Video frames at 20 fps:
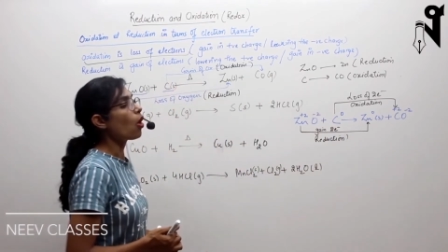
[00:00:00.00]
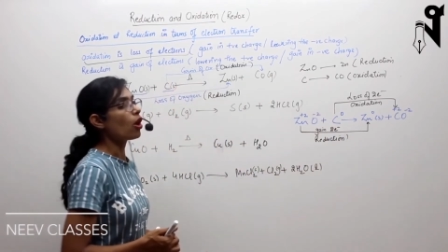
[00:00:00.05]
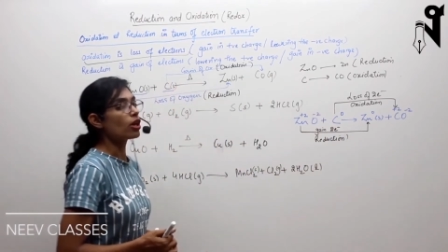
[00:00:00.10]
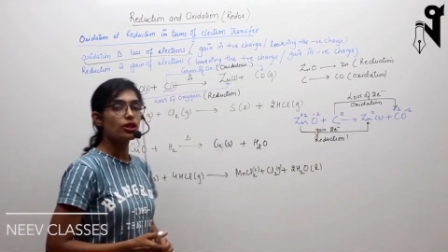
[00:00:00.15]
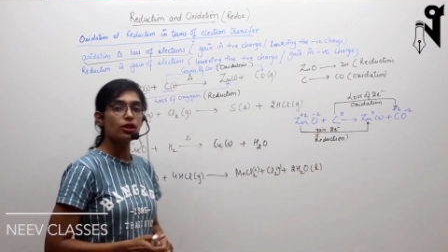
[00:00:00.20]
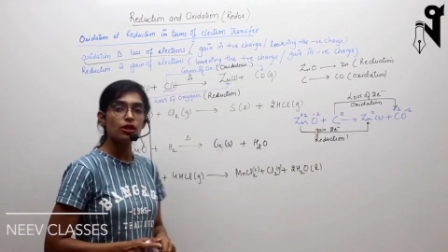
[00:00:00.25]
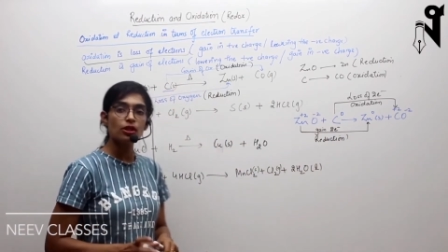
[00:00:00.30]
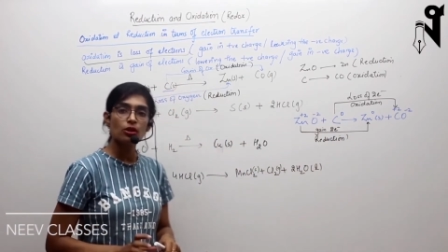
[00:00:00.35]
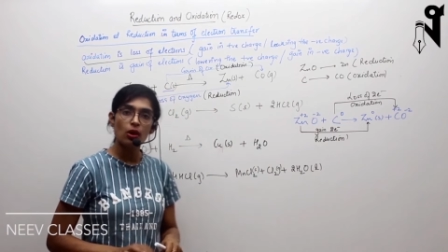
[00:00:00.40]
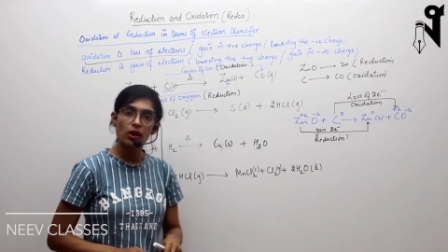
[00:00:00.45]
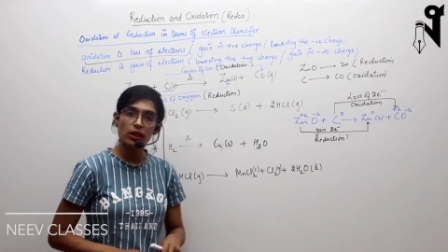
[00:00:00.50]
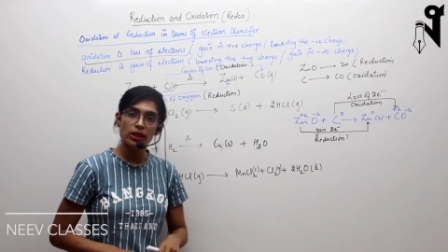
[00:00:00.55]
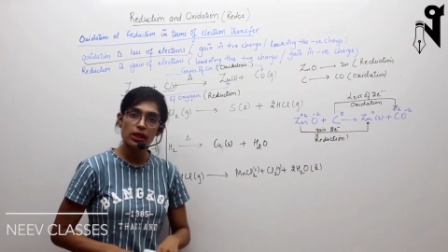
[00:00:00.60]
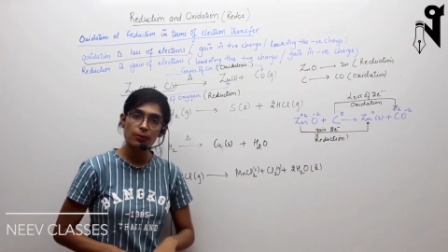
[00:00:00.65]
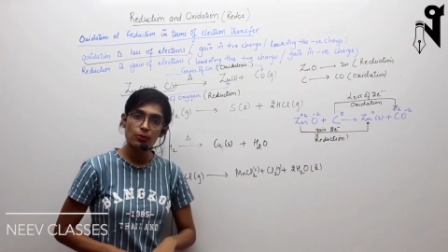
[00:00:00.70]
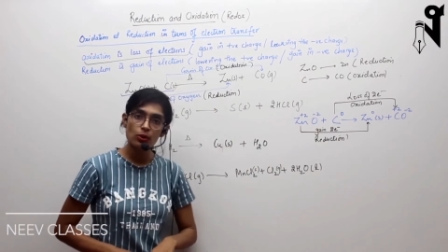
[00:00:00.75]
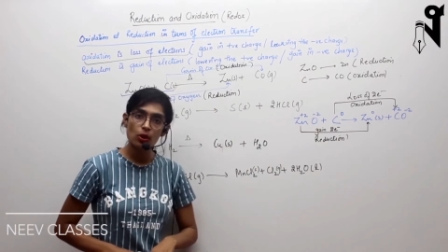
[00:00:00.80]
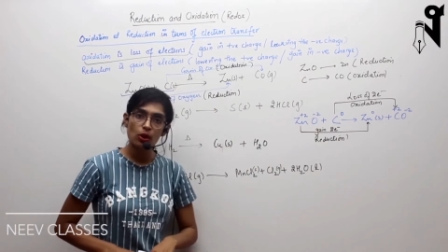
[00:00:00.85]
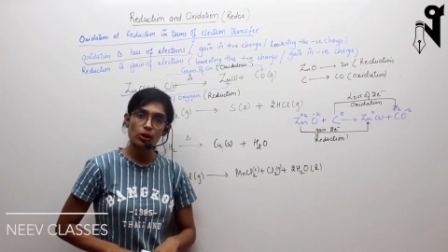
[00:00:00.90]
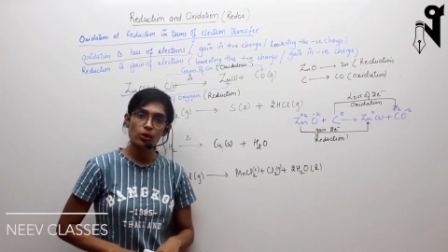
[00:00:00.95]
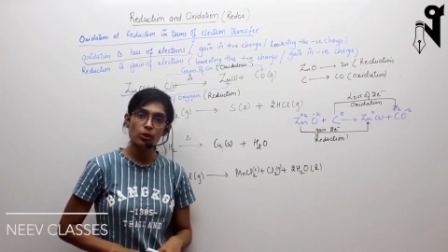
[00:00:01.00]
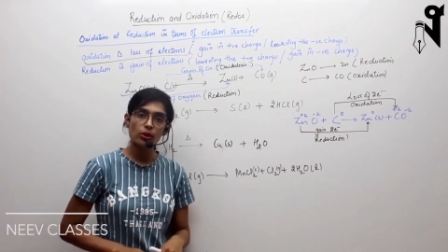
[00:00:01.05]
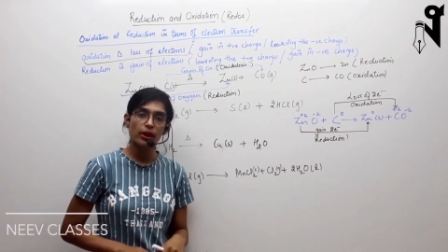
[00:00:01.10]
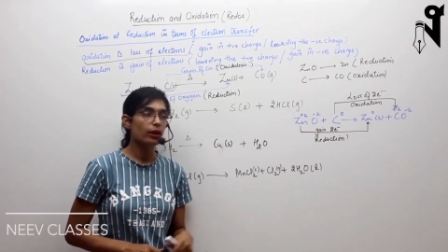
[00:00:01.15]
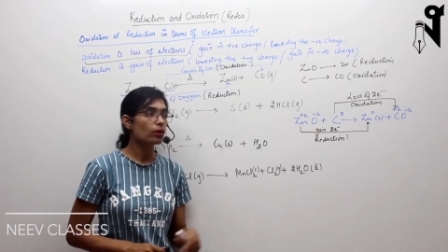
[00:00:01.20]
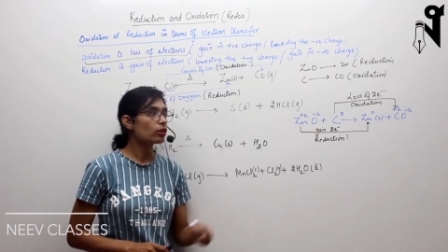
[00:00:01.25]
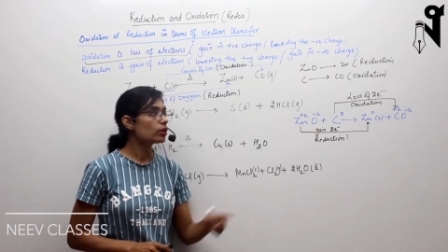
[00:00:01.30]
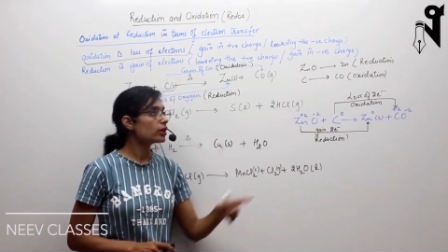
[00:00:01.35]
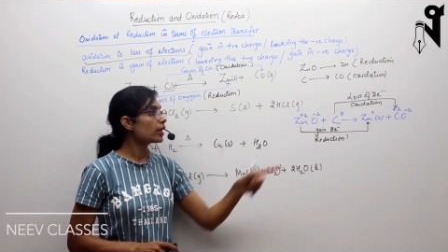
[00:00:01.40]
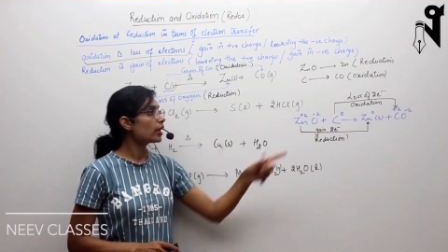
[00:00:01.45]
oxygen concept also, and
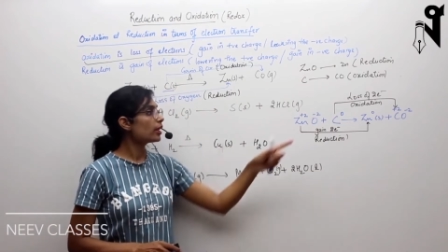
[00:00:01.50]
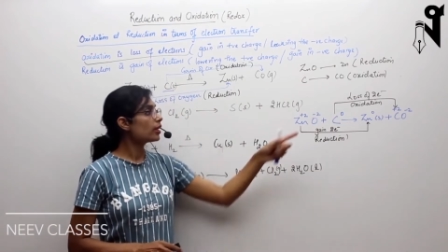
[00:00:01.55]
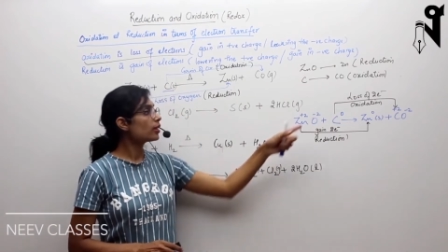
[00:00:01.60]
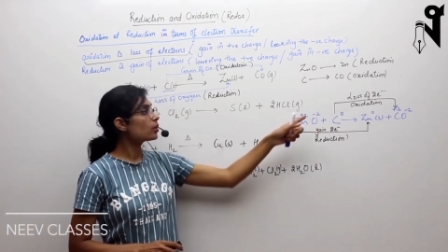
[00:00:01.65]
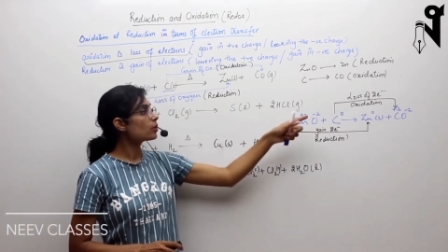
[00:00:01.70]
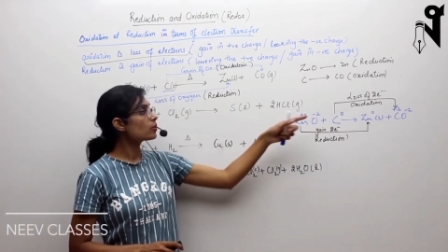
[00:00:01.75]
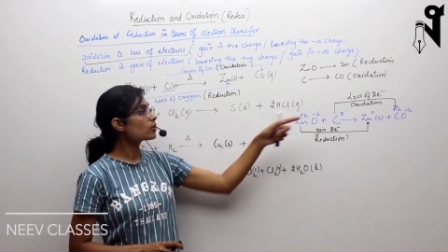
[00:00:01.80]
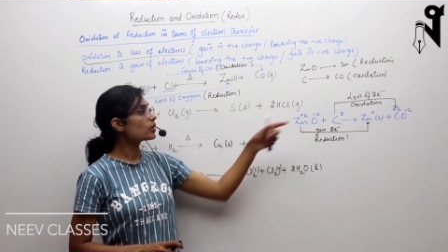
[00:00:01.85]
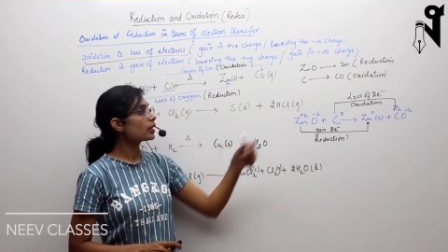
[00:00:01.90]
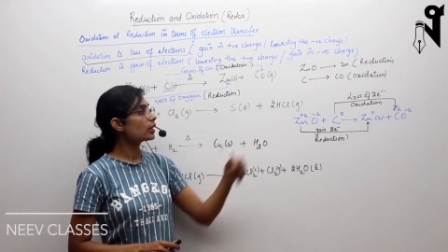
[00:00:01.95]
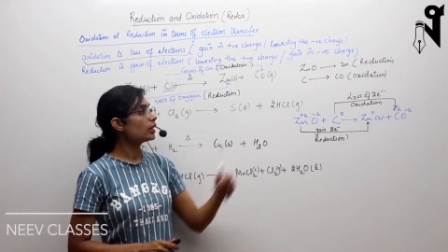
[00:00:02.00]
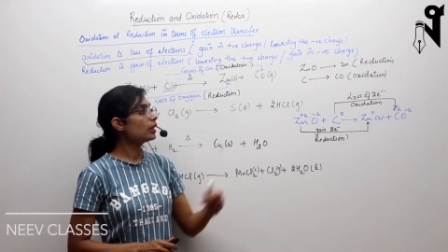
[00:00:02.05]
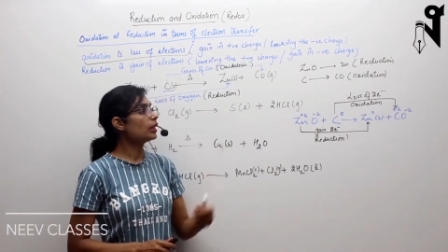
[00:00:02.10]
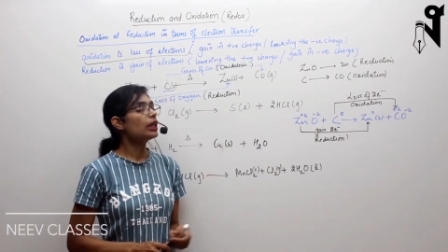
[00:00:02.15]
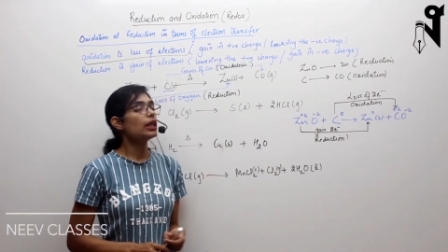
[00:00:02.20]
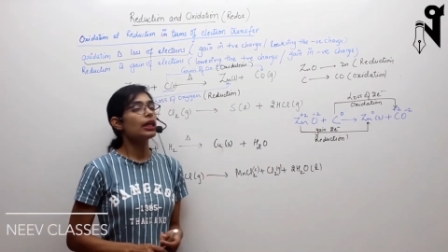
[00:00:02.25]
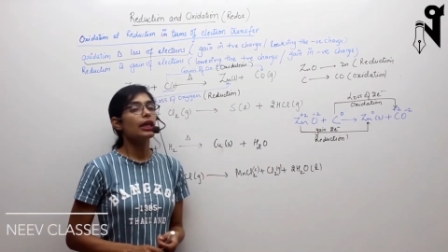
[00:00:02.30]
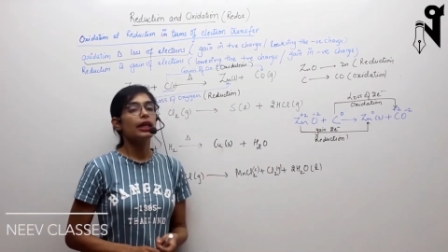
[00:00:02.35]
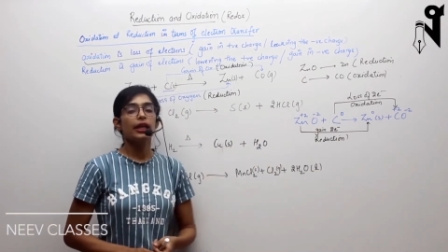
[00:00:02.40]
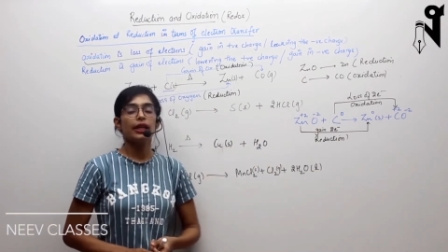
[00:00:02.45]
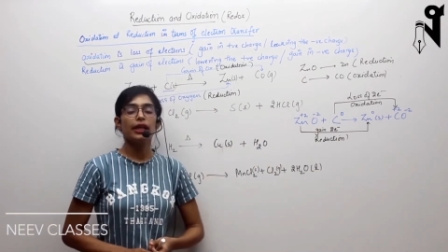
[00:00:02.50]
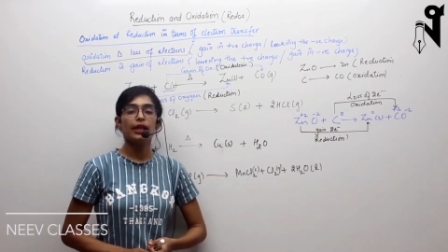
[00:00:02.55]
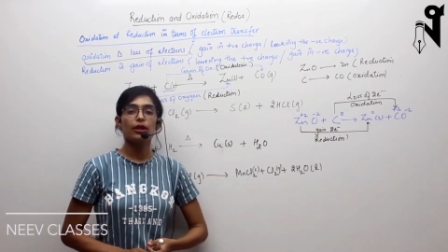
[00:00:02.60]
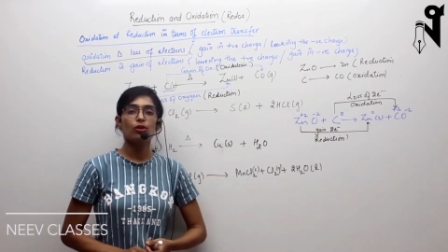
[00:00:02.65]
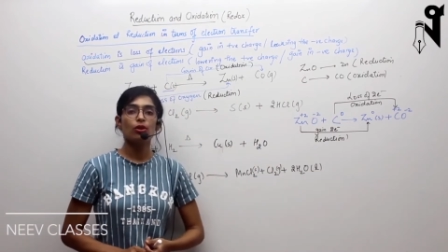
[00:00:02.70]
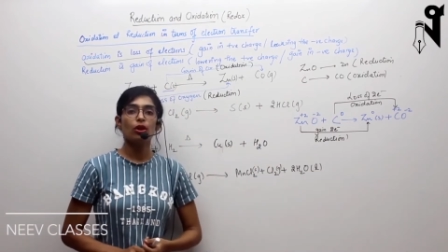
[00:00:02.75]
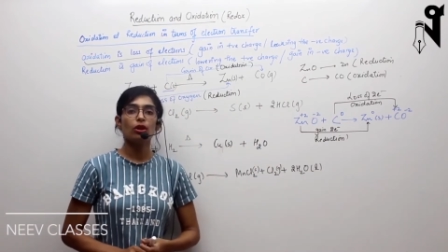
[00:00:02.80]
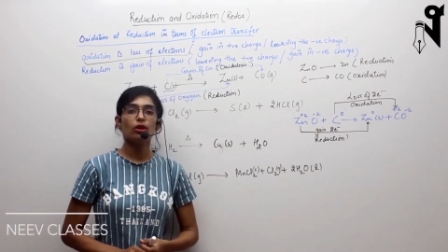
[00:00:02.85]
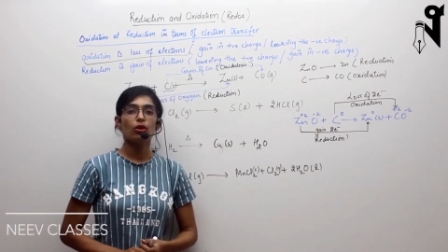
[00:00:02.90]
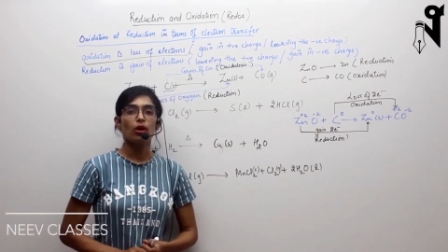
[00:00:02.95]
I could tell it using the
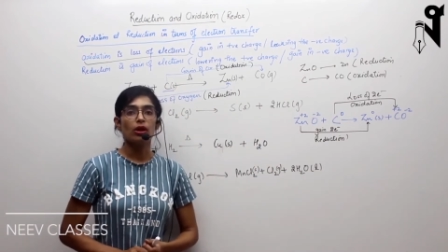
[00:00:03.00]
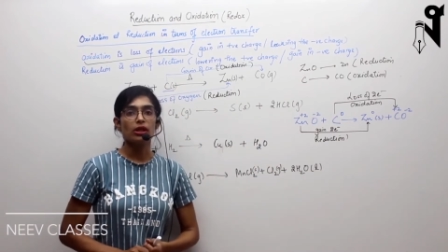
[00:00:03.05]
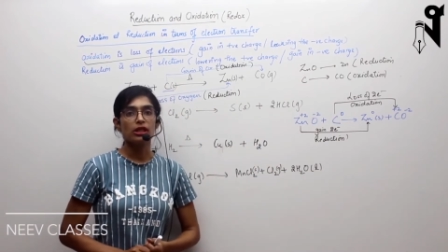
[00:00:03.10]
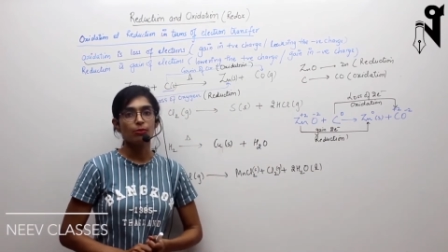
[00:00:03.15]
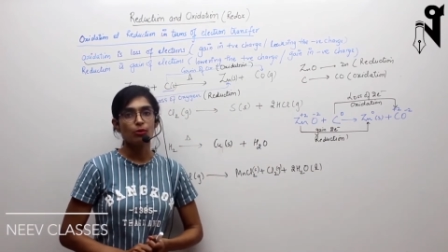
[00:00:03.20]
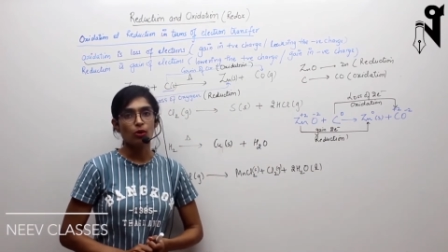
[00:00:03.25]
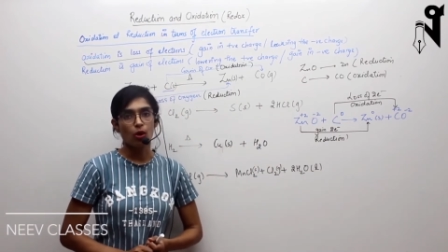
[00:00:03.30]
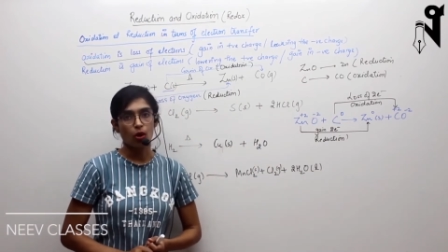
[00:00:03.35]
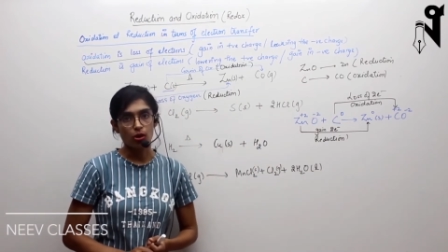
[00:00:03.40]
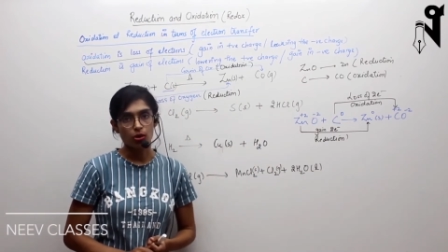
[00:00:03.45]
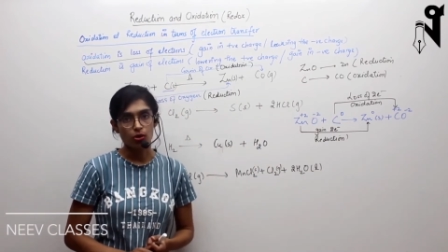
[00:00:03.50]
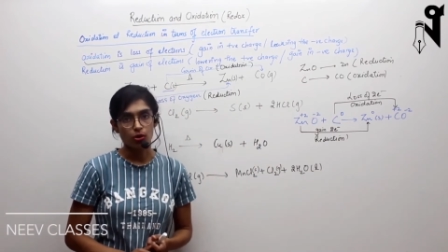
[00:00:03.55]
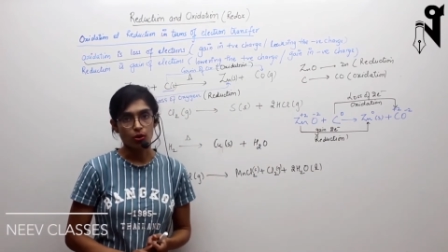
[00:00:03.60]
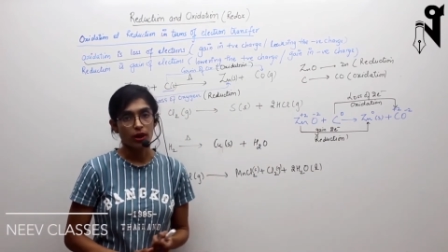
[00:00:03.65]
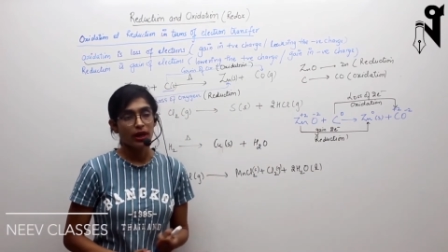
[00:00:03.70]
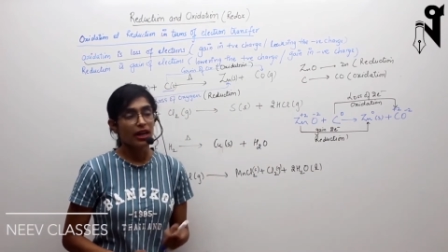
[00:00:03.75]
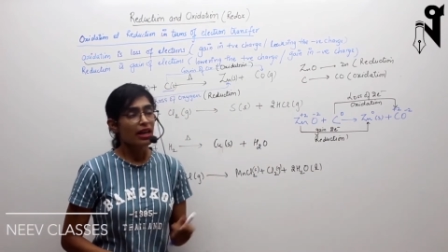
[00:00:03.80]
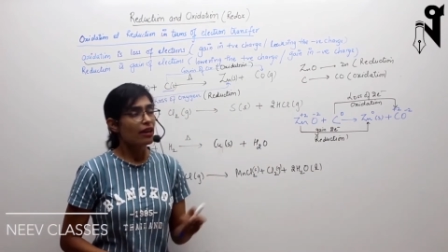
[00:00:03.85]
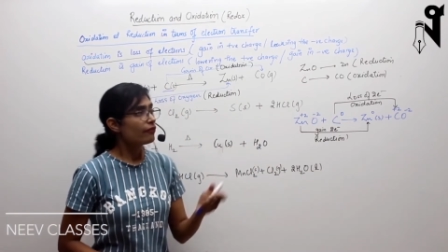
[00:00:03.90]
electron concept also.